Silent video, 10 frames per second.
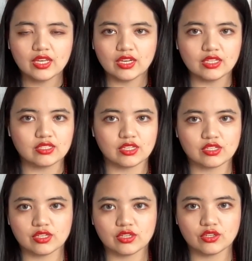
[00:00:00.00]
And it's
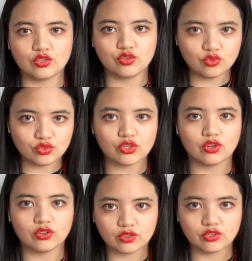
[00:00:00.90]
such a huge
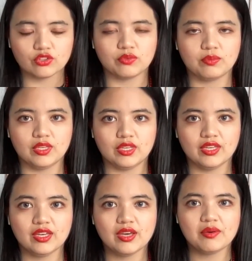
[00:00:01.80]
honor to be